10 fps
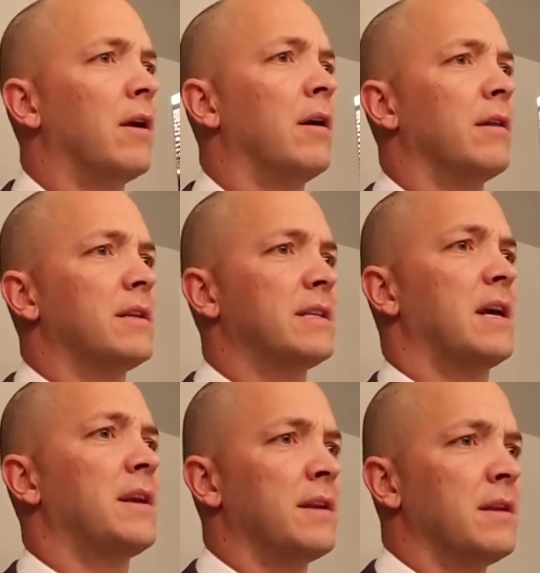All of a
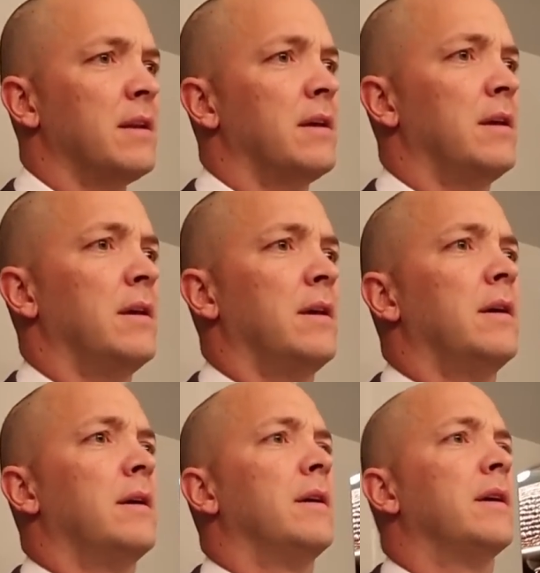sudden,
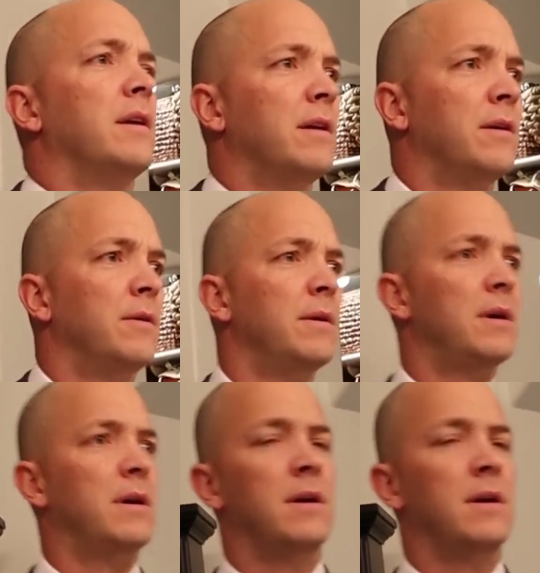you